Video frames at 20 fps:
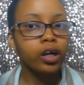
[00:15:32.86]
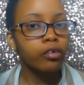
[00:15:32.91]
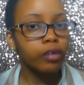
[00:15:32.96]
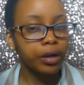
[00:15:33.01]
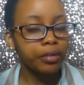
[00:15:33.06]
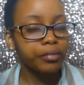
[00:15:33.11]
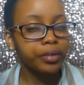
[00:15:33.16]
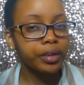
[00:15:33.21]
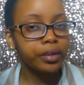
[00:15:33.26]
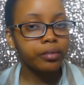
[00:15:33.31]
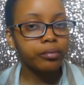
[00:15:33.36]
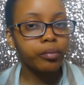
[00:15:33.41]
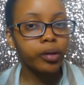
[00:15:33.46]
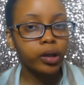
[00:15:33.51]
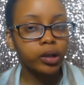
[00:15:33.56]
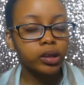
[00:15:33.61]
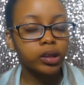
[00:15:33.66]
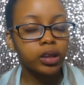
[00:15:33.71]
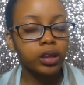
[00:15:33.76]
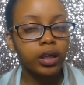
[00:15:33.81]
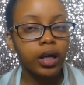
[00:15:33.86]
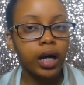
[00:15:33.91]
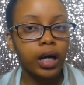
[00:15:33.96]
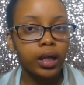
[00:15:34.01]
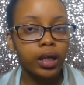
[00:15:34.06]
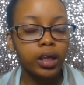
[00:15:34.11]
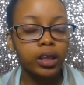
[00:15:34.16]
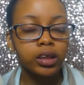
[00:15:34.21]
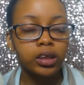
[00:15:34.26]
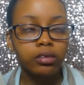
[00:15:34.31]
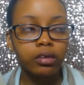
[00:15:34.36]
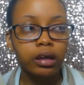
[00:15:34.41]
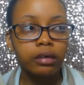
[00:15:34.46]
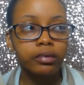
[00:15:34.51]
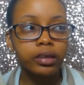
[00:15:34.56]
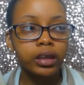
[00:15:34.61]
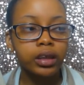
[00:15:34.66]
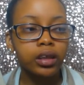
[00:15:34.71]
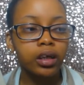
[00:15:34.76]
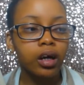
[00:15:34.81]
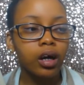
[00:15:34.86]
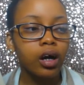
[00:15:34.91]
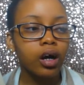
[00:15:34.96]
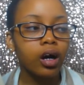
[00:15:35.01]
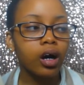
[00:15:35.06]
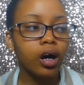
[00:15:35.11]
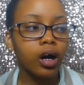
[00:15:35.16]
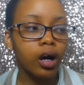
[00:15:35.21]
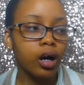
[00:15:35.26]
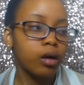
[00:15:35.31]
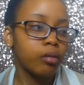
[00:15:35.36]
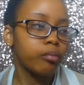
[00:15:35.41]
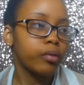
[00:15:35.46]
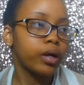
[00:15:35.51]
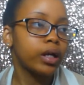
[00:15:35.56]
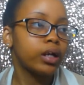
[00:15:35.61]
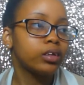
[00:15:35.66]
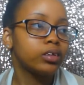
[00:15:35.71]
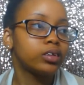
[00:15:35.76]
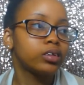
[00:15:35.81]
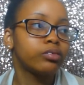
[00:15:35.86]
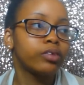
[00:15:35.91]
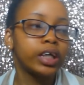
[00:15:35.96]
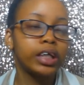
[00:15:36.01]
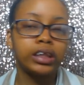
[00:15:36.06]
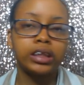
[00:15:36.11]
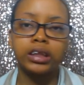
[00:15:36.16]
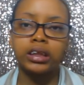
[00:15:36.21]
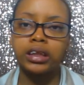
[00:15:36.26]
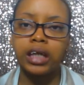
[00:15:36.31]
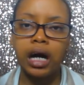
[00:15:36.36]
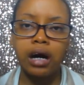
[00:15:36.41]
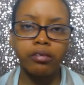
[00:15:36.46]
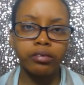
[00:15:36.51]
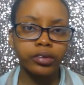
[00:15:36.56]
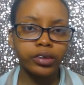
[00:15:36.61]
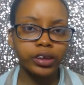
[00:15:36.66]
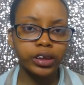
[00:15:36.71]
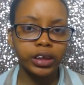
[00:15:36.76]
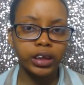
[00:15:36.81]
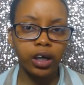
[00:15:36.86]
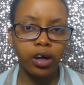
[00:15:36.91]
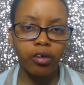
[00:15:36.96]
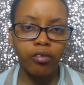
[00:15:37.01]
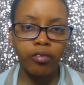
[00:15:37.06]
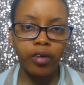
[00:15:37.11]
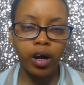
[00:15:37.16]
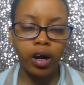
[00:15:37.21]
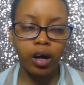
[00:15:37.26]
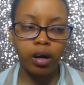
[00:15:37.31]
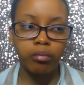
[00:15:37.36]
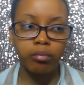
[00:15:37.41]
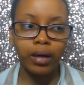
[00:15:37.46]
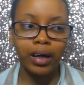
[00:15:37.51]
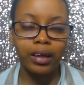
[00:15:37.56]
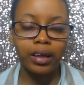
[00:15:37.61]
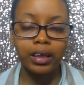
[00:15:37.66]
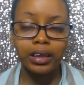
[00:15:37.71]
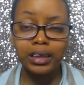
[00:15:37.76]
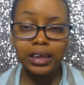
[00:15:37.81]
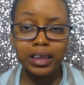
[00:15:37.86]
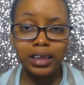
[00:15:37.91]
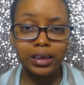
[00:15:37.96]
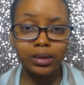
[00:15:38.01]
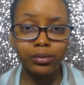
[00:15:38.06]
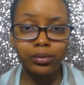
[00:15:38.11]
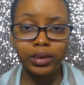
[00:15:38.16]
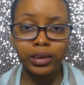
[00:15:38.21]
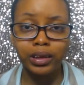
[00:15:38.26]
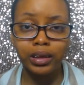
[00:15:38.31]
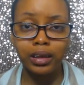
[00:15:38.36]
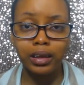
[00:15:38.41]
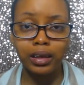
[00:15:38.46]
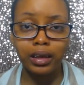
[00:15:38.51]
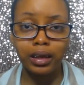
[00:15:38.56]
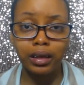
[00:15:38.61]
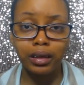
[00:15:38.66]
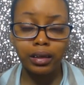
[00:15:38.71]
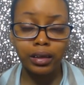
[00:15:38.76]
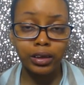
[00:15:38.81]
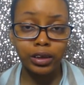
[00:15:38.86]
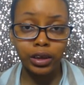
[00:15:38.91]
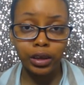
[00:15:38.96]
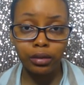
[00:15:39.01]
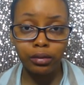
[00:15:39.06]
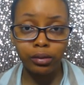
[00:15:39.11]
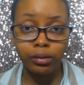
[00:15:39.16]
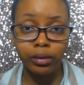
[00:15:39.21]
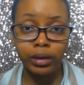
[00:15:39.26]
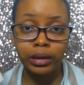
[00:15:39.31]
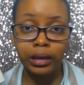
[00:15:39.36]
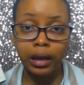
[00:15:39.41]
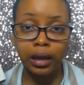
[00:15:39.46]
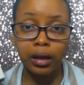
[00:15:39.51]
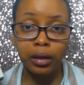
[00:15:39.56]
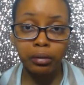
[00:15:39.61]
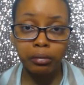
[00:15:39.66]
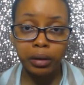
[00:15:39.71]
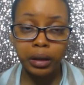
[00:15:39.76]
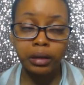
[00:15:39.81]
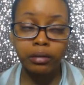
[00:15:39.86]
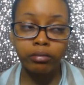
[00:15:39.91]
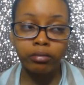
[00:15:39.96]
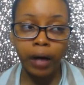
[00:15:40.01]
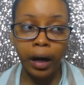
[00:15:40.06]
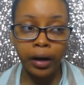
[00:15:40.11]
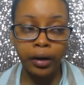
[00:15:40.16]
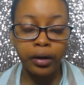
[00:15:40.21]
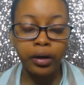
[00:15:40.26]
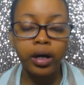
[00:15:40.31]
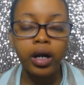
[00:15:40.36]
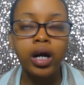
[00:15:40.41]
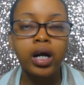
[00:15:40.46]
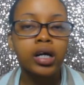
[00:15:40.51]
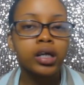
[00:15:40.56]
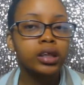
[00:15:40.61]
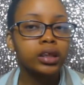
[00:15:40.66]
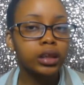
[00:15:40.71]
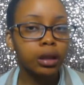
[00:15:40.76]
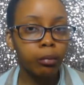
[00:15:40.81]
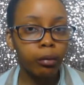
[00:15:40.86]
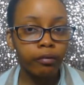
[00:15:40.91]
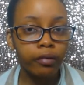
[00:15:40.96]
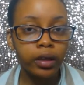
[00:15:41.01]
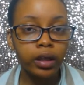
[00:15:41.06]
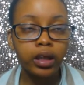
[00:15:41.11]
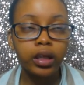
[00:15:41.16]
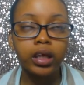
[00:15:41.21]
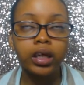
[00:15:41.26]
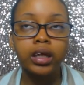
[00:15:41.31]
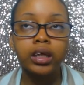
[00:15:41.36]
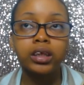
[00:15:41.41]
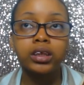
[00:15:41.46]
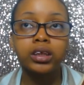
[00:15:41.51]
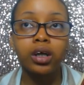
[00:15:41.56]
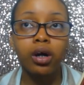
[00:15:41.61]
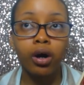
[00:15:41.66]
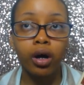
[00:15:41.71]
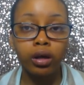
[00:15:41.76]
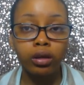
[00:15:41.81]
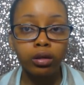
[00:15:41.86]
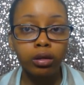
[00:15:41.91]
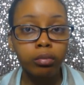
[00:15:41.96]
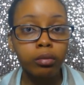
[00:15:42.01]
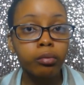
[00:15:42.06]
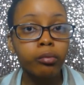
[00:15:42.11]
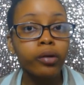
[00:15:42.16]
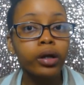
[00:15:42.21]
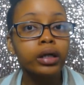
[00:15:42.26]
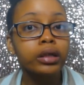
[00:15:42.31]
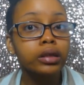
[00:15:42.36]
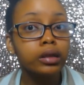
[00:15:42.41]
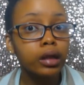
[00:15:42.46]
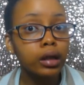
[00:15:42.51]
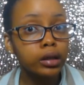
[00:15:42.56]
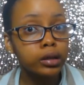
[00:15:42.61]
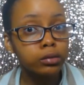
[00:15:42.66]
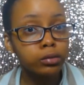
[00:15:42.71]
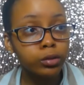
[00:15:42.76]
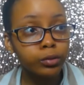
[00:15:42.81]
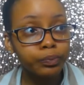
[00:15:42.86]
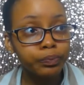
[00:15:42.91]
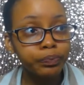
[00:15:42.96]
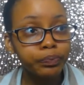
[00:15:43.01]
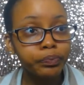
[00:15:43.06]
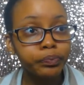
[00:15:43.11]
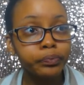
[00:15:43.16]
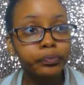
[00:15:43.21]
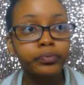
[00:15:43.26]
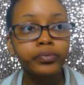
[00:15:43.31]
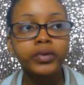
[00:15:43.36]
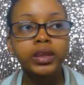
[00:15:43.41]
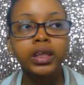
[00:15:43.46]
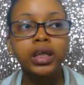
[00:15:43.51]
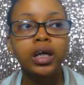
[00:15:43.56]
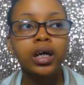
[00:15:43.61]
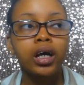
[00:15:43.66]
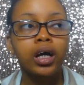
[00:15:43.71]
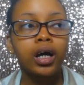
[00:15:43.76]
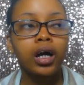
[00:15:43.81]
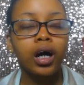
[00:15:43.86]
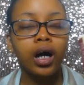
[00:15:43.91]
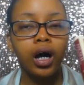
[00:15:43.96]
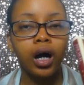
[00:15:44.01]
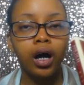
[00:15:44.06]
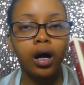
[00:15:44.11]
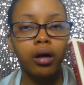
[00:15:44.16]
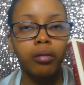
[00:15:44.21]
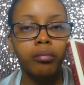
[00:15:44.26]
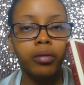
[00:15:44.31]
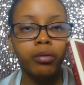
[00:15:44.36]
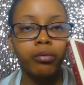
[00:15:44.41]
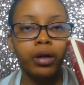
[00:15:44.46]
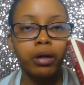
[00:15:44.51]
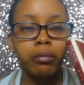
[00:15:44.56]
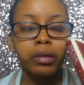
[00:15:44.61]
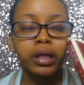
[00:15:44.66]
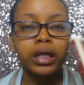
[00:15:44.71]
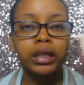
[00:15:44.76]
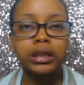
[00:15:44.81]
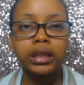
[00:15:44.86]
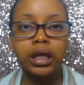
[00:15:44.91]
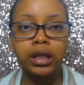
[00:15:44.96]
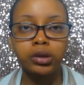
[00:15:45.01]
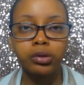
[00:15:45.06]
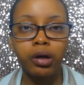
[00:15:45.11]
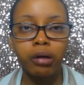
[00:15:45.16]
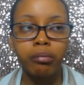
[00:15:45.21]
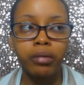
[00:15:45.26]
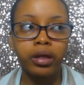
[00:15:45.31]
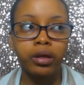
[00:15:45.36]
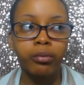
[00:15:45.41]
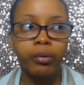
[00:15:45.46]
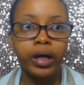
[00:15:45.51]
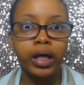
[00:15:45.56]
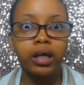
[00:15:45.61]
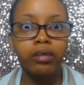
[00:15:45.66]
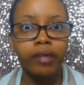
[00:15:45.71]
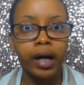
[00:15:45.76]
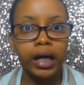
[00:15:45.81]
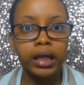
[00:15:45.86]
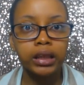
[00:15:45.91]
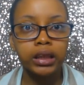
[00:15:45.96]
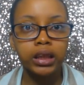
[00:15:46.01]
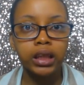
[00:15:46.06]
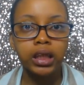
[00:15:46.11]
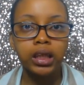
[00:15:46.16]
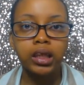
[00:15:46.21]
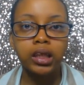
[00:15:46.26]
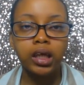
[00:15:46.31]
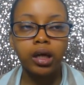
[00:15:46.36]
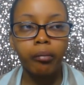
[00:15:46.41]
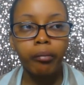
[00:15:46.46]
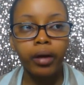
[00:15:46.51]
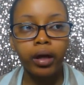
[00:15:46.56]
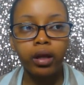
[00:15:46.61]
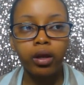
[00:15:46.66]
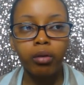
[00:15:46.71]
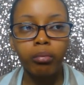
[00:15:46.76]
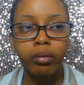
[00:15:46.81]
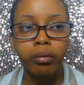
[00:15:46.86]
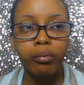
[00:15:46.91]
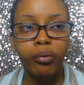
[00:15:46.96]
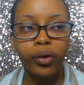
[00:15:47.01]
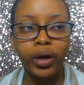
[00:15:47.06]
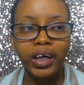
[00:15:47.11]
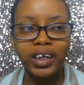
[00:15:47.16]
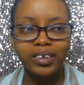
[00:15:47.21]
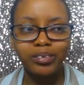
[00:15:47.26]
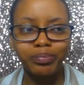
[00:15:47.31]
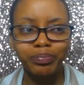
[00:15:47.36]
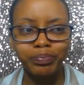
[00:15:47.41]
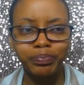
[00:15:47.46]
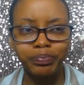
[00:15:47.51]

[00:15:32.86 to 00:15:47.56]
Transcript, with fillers: Great read, personally. I think it's a great read. Um, and it's great just to have on your shelf. Um, I think C.S. Lewis in general is like a great writer. Some of his things are a little bit more intellectual. Um, and when I mean intellectual, I mean the way he writes can be a little bit more